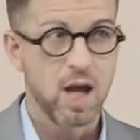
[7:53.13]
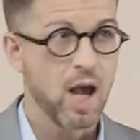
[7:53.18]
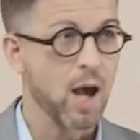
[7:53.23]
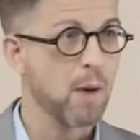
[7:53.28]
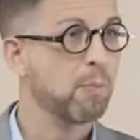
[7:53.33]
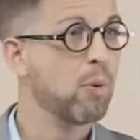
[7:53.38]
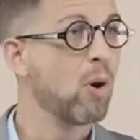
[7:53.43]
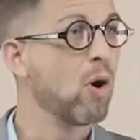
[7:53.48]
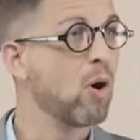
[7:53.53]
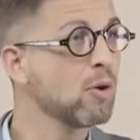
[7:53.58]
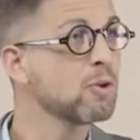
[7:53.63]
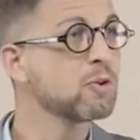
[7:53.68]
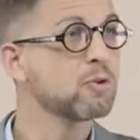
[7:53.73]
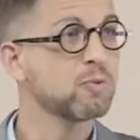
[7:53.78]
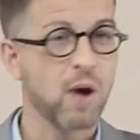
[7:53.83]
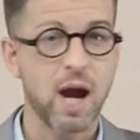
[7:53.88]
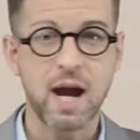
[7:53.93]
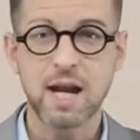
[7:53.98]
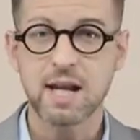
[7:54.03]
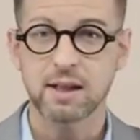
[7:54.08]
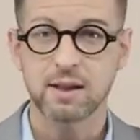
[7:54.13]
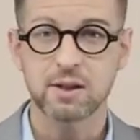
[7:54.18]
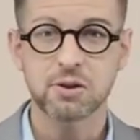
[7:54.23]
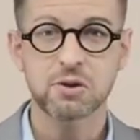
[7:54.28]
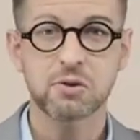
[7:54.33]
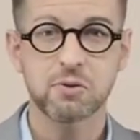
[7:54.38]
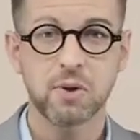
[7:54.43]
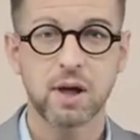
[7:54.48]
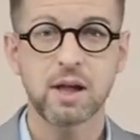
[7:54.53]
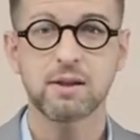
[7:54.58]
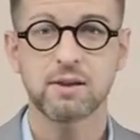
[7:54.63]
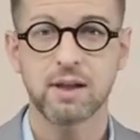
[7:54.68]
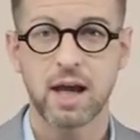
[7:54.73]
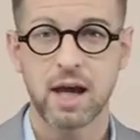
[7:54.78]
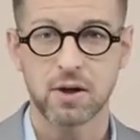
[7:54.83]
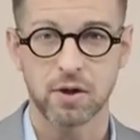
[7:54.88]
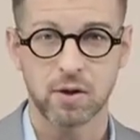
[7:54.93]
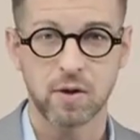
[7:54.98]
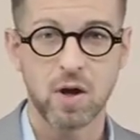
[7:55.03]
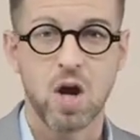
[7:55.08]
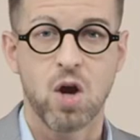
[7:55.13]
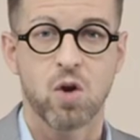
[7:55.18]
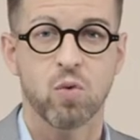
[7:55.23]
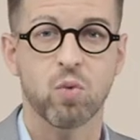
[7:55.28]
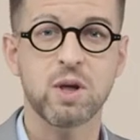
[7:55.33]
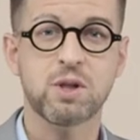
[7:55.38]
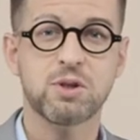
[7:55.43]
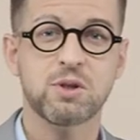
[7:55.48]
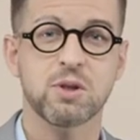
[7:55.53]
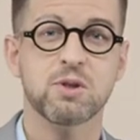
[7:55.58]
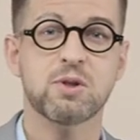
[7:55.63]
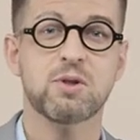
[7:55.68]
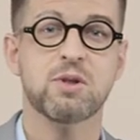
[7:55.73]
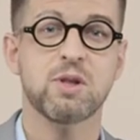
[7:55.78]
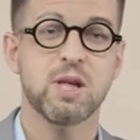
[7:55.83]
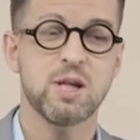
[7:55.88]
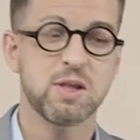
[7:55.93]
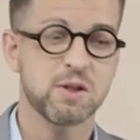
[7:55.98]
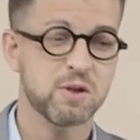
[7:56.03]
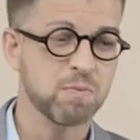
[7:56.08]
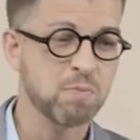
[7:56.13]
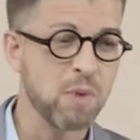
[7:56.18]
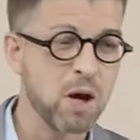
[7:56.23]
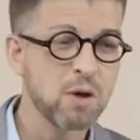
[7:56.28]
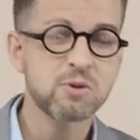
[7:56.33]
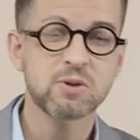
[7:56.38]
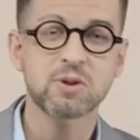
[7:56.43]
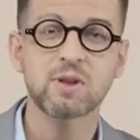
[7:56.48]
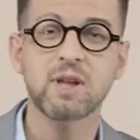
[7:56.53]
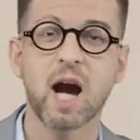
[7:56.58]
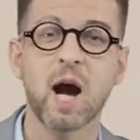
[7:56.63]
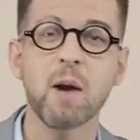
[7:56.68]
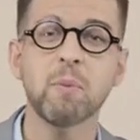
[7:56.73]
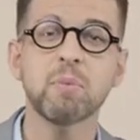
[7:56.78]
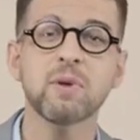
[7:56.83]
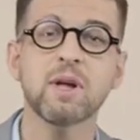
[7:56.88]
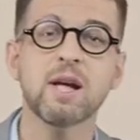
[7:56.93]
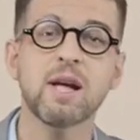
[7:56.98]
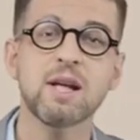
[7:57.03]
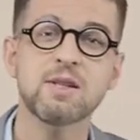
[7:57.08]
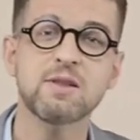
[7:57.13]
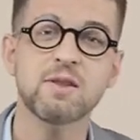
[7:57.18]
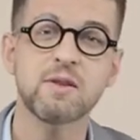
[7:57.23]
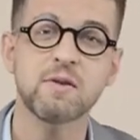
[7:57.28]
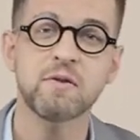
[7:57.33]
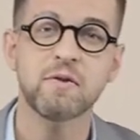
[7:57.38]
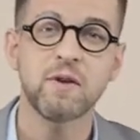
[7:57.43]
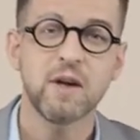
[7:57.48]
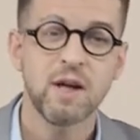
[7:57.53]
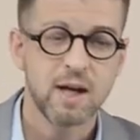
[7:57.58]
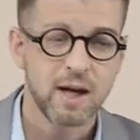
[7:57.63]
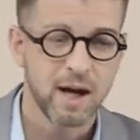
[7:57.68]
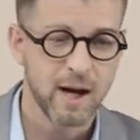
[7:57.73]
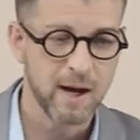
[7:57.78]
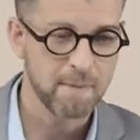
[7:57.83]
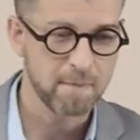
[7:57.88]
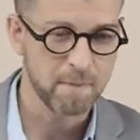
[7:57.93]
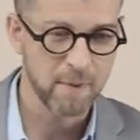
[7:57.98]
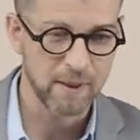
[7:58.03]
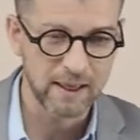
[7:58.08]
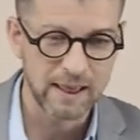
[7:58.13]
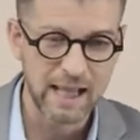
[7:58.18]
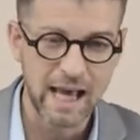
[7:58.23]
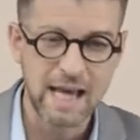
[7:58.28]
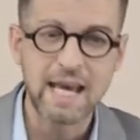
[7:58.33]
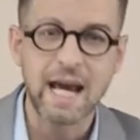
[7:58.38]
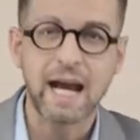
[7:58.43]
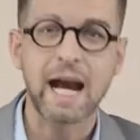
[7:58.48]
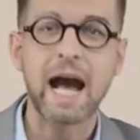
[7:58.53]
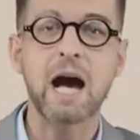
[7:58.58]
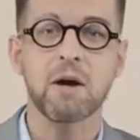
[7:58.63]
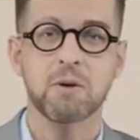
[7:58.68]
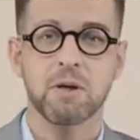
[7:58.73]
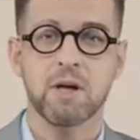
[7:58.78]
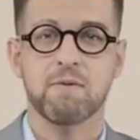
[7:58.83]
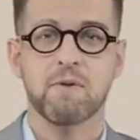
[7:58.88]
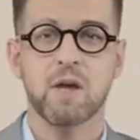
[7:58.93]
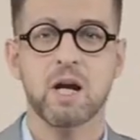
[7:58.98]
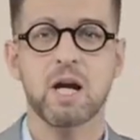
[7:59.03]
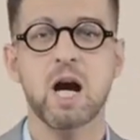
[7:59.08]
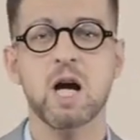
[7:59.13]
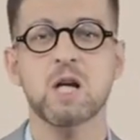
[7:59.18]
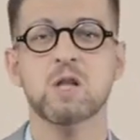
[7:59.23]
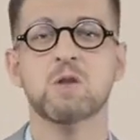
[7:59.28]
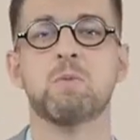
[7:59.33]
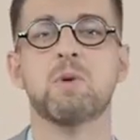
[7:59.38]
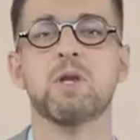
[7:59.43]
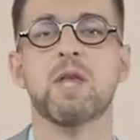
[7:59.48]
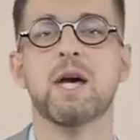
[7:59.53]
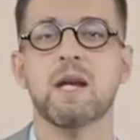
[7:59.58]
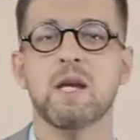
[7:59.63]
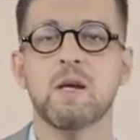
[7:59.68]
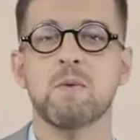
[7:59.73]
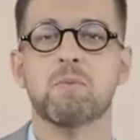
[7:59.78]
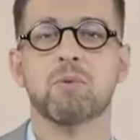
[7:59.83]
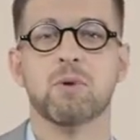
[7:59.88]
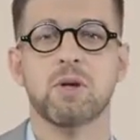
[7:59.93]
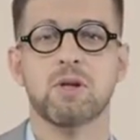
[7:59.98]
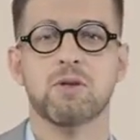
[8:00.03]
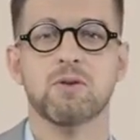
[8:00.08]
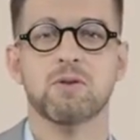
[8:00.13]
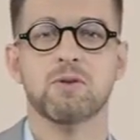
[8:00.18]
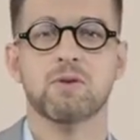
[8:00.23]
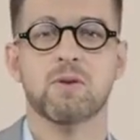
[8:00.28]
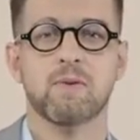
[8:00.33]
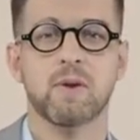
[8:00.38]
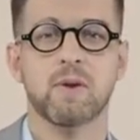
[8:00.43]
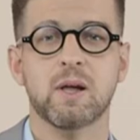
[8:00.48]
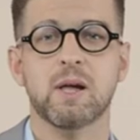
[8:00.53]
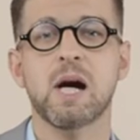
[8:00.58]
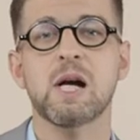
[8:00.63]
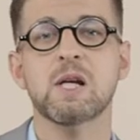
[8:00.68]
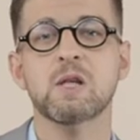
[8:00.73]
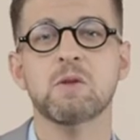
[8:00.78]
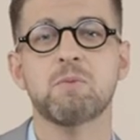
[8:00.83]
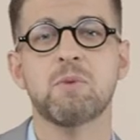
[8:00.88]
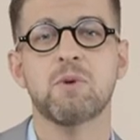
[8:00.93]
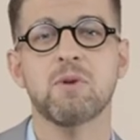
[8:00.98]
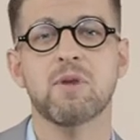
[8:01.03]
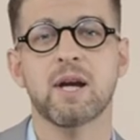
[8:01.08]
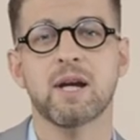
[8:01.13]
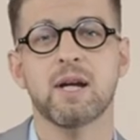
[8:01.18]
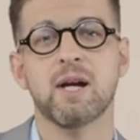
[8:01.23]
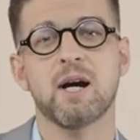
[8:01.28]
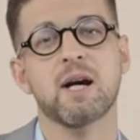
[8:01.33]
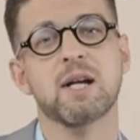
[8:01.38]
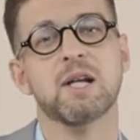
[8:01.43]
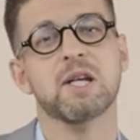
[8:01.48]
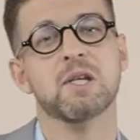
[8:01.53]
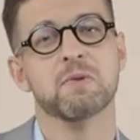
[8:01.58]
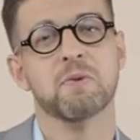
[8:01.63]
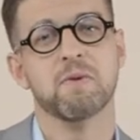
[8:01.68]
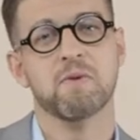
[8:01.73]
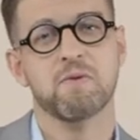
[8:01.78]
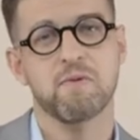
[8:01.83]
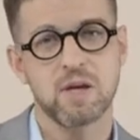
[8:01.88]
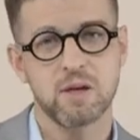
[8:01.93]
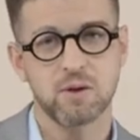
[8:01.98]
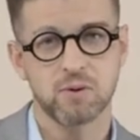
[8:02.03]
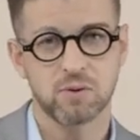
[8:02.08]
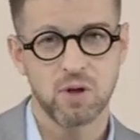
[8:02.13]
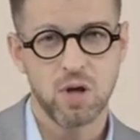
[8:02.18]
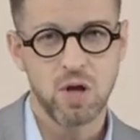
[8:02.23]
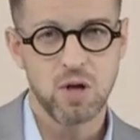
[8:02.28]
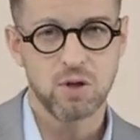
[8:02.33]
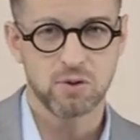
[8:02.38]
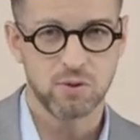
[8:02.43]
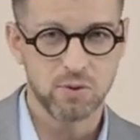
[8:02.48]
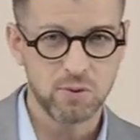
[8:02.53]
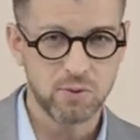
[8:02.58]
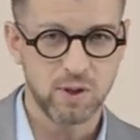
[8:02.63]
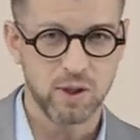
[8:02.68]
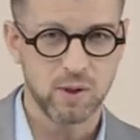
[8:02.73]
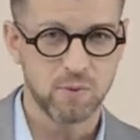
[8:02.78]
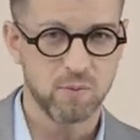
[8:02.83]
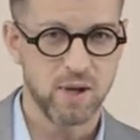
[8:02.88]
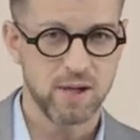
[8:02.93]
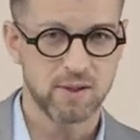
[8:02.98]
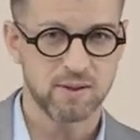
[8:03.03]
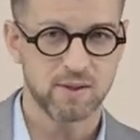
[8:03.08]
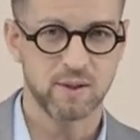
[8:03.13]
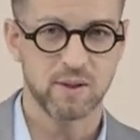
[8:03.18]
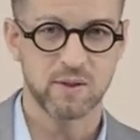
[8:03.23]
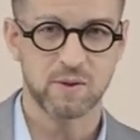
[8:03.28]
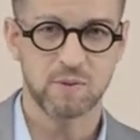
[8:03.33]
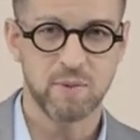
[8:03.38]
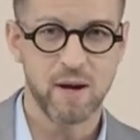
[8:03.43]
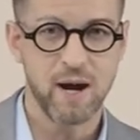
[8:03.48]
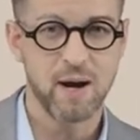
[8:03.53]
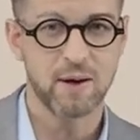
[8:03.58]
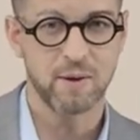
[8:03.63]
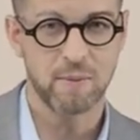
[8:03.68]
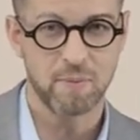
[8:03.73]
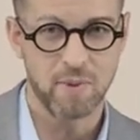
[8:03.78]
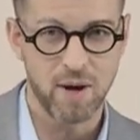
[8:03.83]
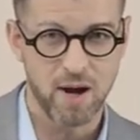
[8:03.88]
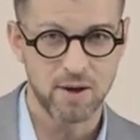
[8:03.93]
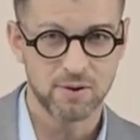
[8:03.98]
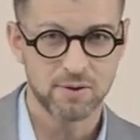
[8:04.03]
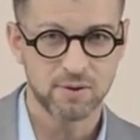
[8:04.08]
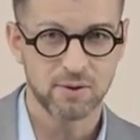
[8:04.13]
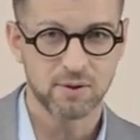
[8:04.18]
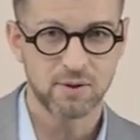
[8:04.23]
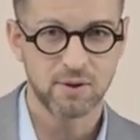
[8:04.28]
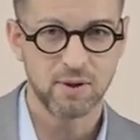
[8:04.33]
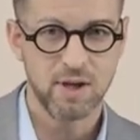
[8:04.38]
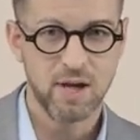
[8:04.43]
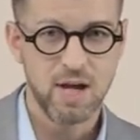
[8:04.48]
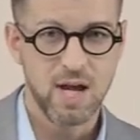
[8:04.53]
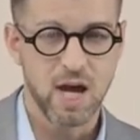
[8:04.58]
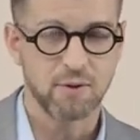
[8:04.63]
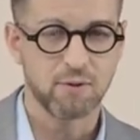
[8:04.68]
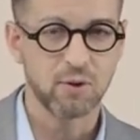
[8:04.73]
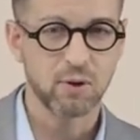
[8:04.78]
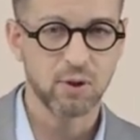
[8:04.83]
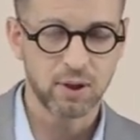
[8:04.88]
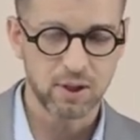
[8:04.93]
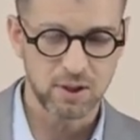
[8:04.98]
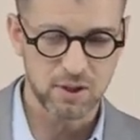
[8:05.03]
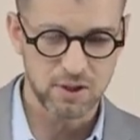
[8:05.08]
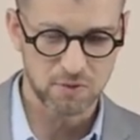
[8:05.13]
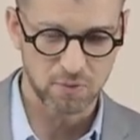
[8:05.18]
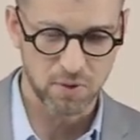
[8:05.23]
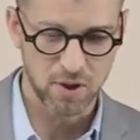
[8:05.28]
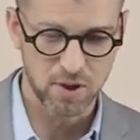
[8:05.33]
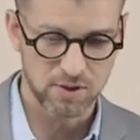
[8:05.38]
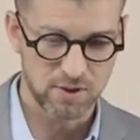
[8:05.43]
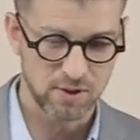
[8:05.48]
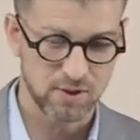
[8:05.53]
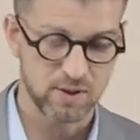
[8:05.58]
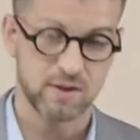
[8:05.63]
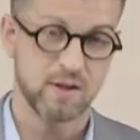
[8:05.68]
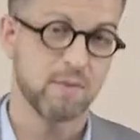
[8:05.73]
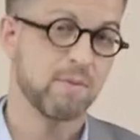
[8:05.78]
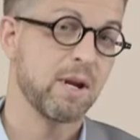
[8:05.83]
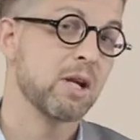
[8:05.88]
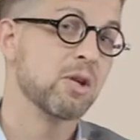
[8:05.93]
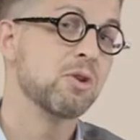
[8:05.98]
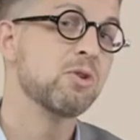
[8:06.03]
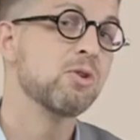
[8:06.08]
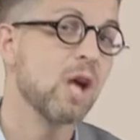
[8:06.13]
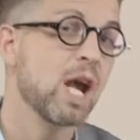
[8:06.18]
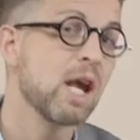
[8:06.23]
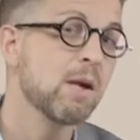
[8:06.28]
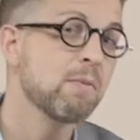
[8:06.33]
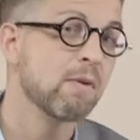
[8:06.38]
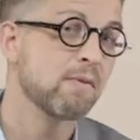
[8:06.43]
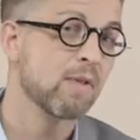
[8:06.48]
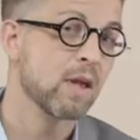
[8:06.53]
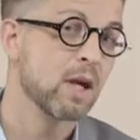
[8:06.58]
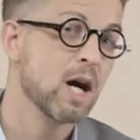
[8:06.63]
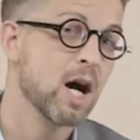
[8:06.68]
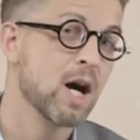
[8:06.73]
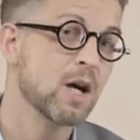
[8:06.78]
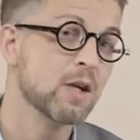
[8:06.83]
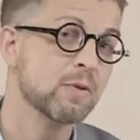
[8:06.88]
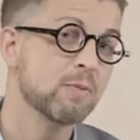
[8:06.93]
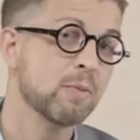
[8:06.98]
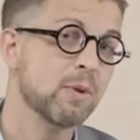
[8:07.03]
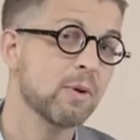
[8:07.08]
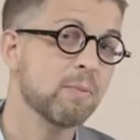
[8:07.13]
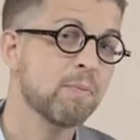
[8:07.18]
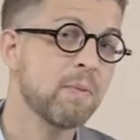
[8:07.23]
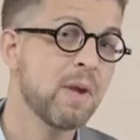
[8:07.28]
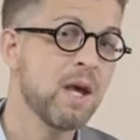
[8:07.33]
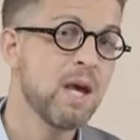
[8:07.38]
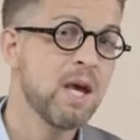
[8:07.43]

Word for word: And Paul's writing this great letter, which is his most comprehensive um, laying out of the gospel that he preaches, gospel that God has revealed to him as an inspired apostle. If you look at these words, he says, I'm not ashamed of the gospel.